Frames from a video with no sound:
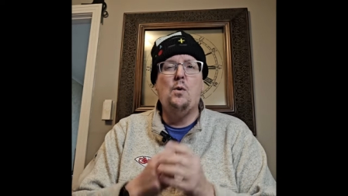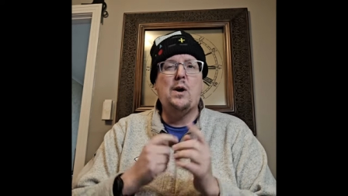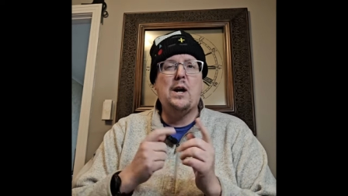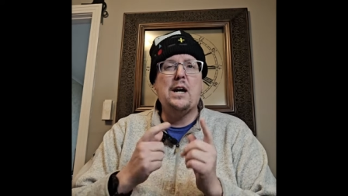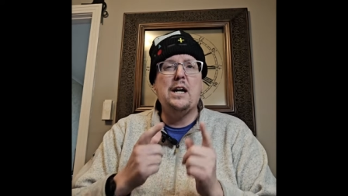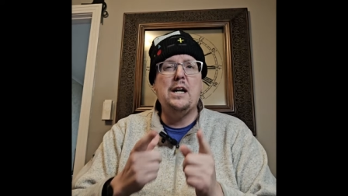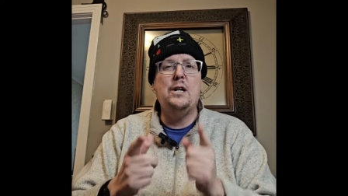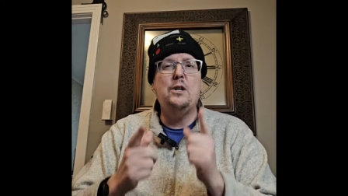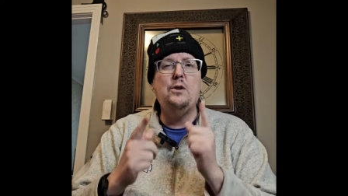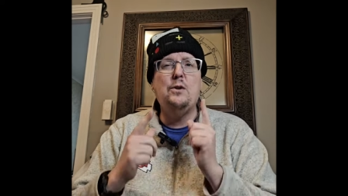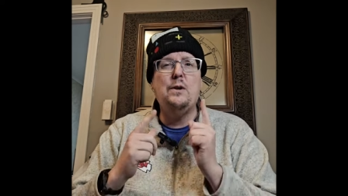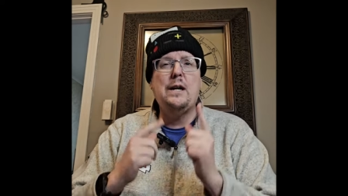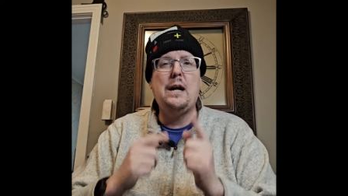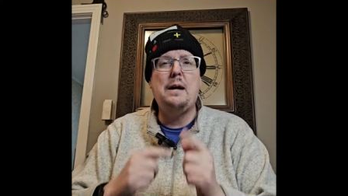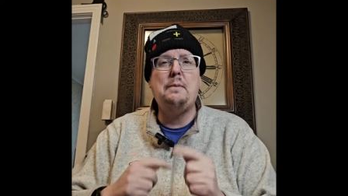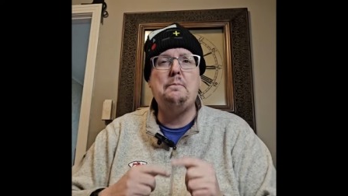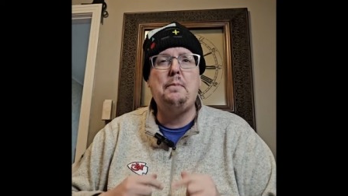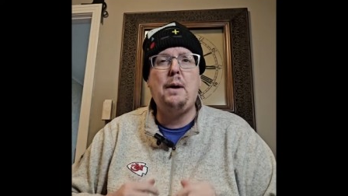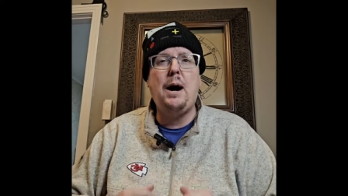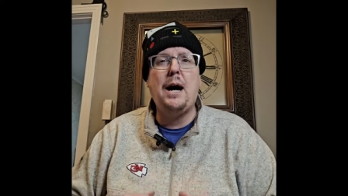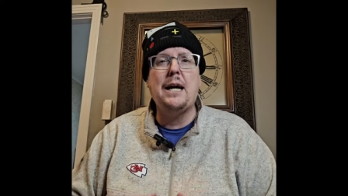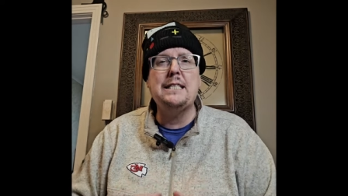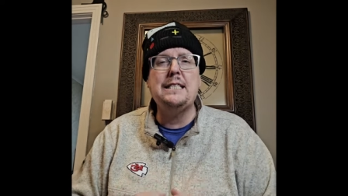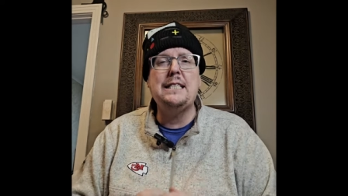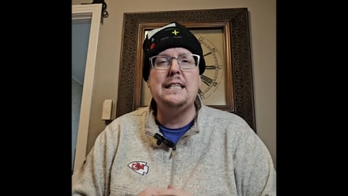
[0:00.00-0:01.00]
We're going to do an
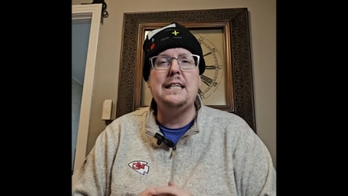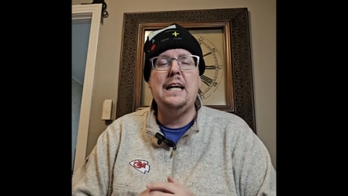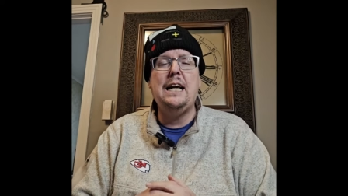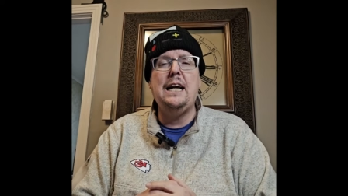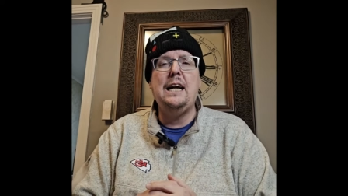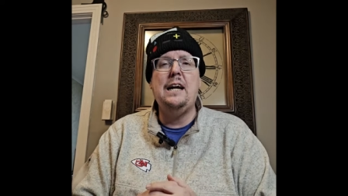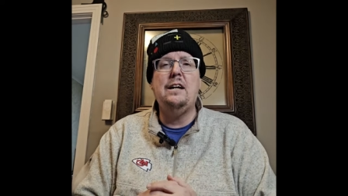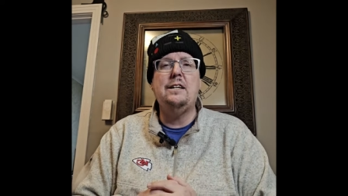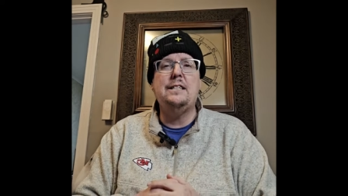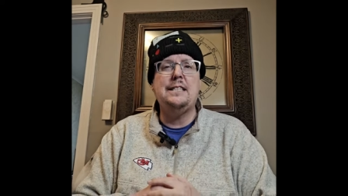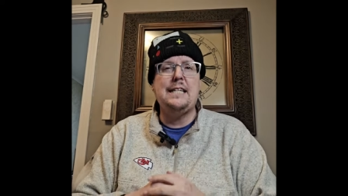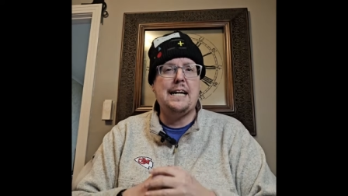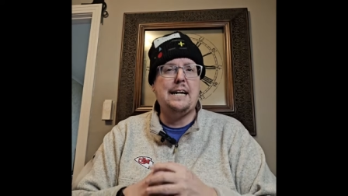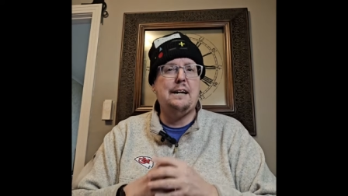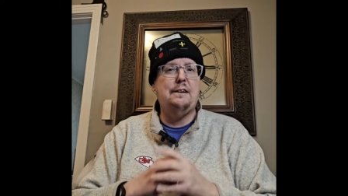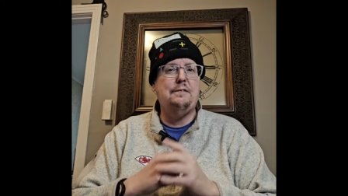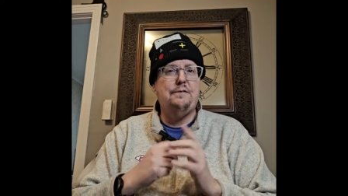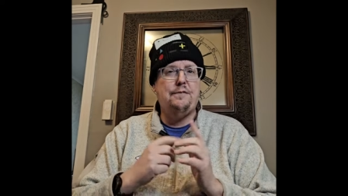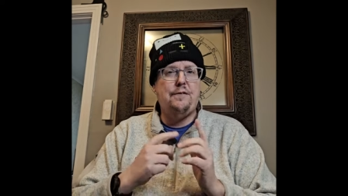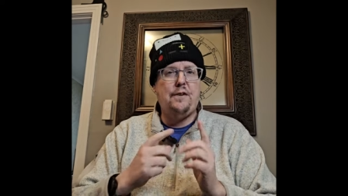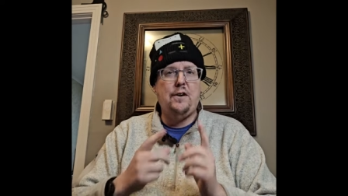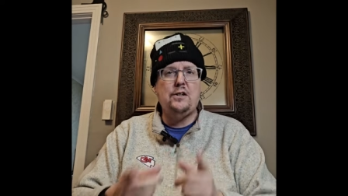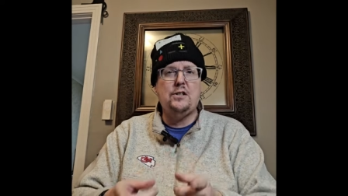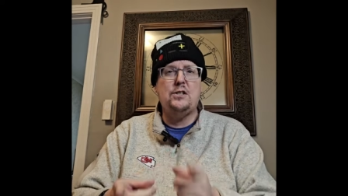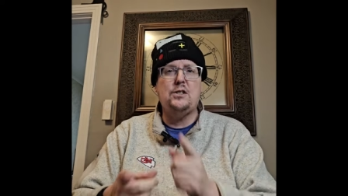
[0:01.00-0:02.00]
unboxing here, take a
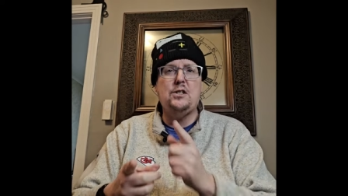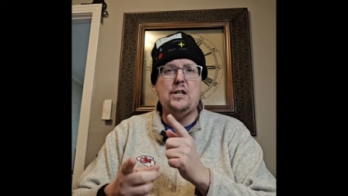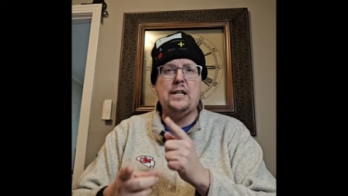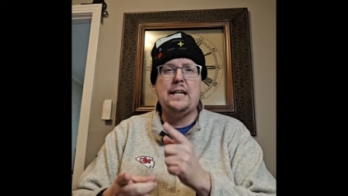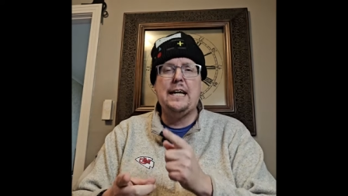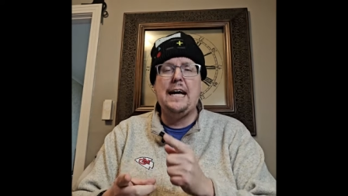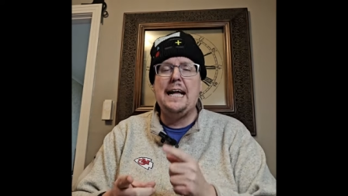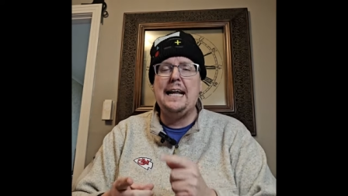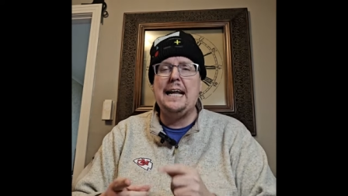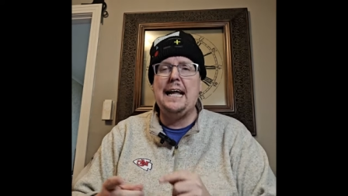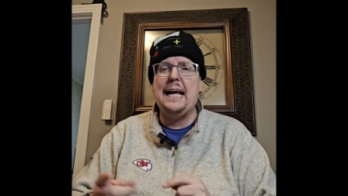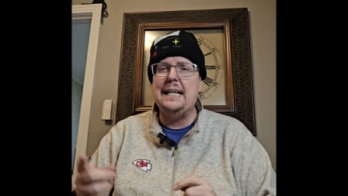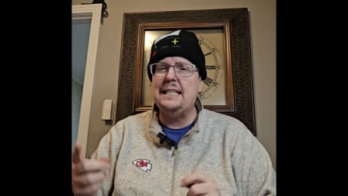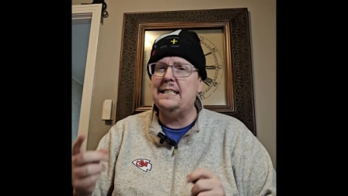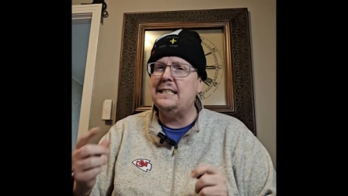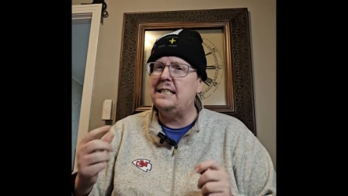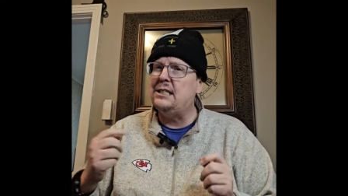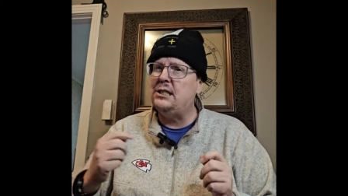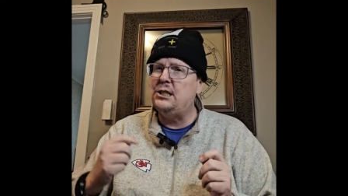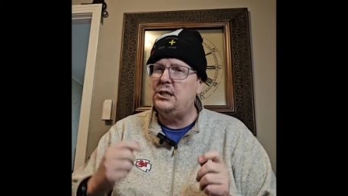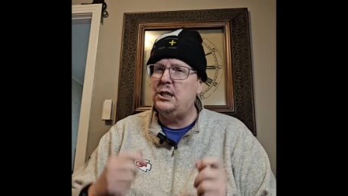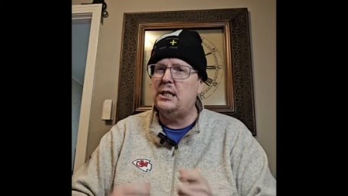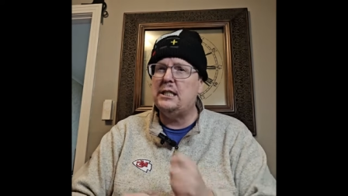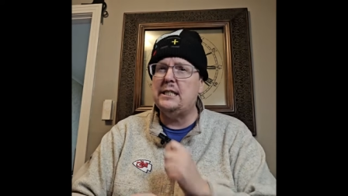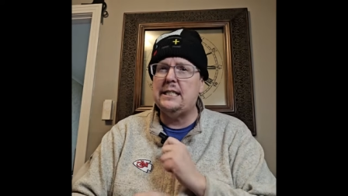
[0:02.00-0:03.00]
first look at it as
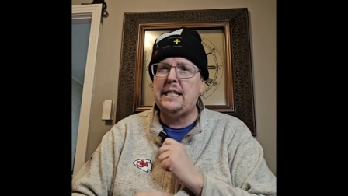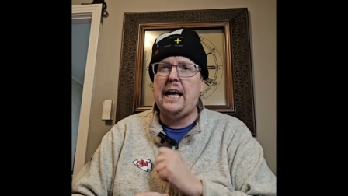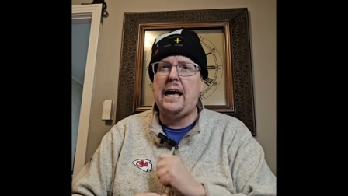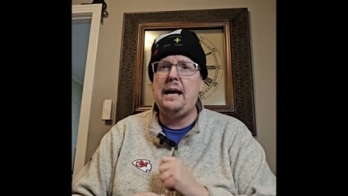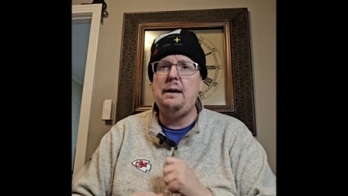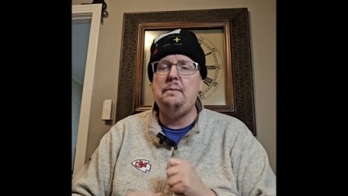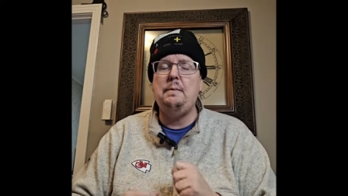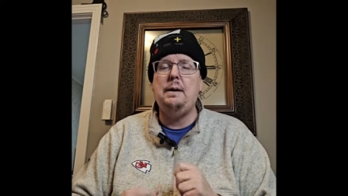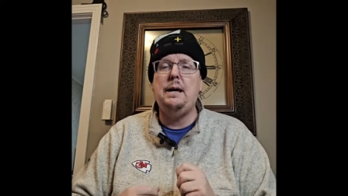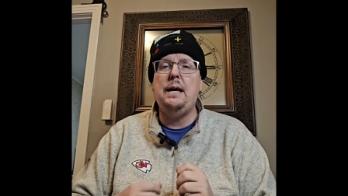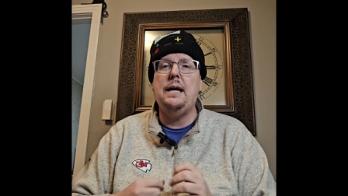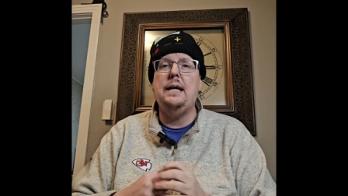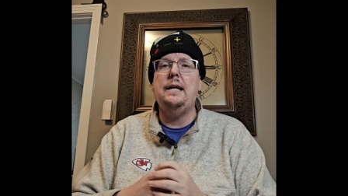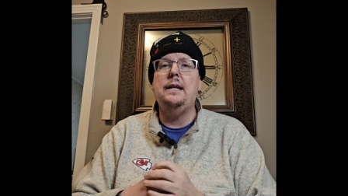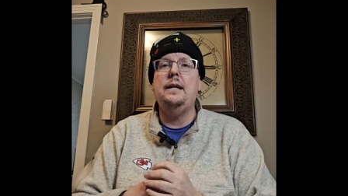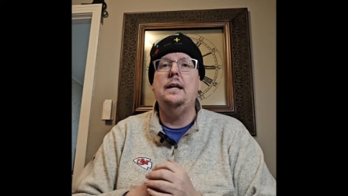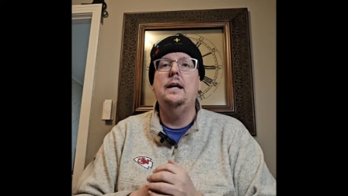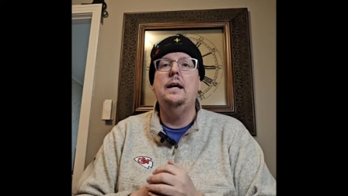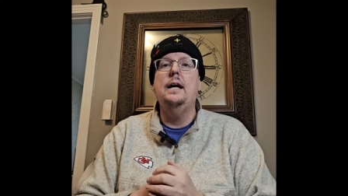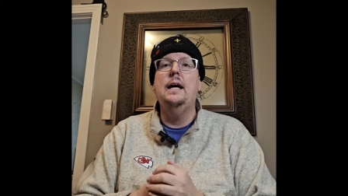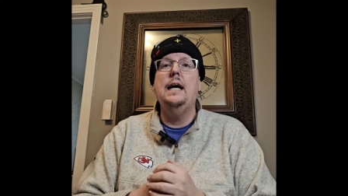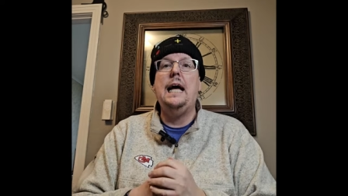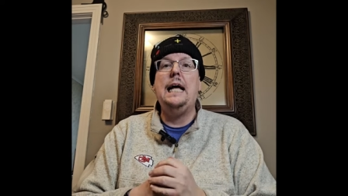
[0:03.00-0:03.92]
it just came in,